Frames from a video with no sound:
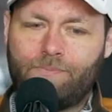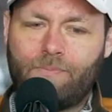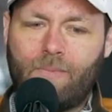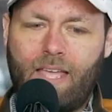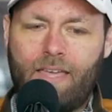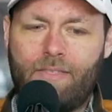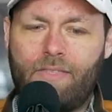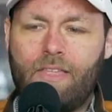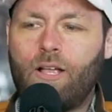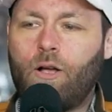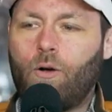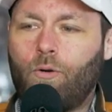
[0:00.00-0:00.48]

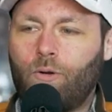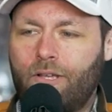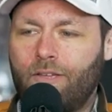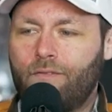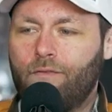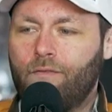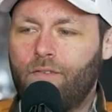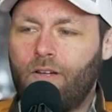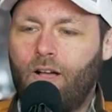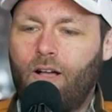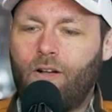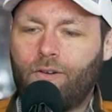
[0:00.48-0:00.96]
I think
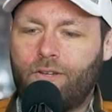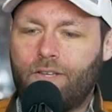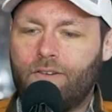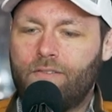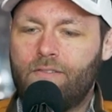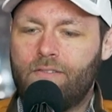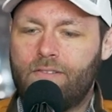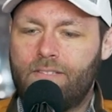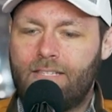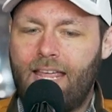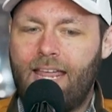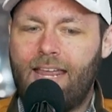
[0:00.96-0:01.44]
I'll
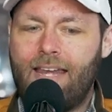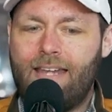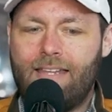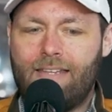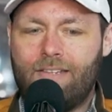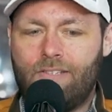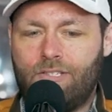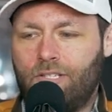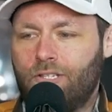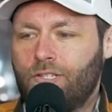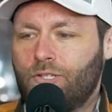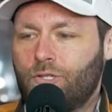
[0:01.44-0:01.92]
contain
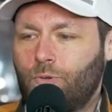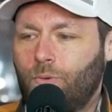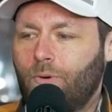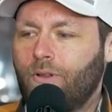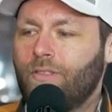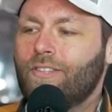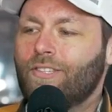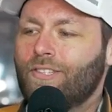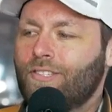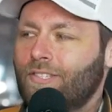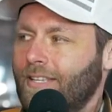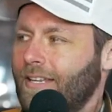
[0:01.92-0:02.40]
it to sort
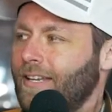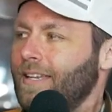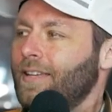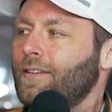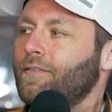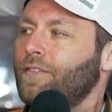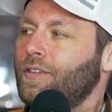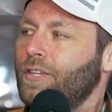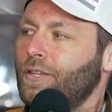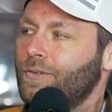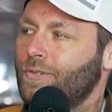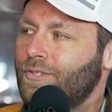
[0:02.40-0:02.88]
of the city
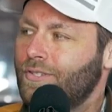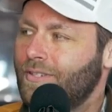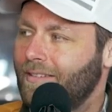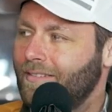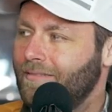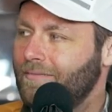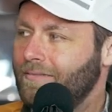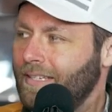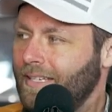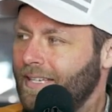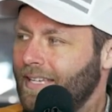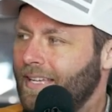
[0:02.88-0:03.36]
of
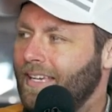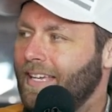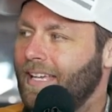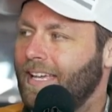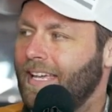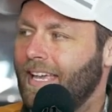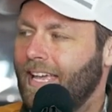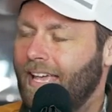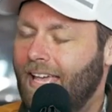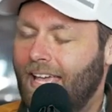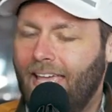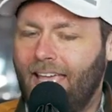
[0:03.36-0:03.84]
Houston
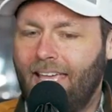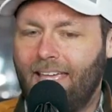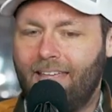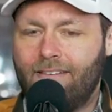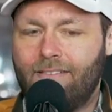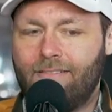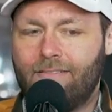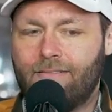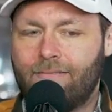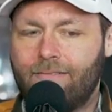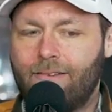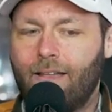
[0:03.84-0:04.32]

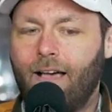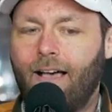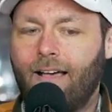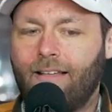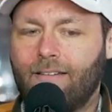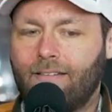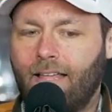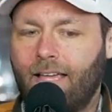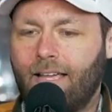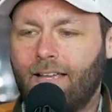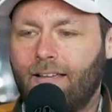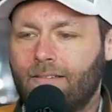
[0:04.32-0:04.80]
and not
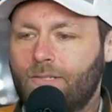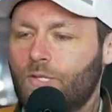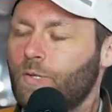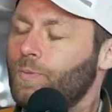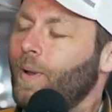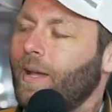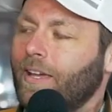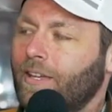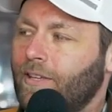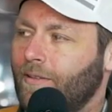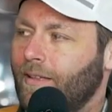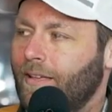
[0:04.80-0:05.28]
like
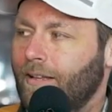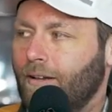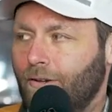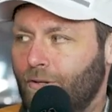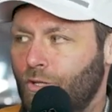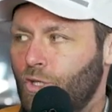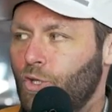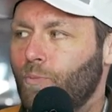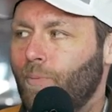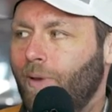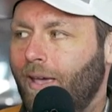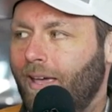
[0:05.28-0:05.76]
speculate on
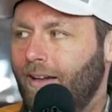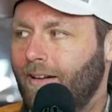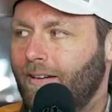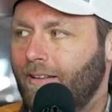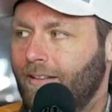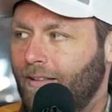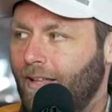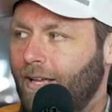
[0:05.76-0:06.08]
humanity.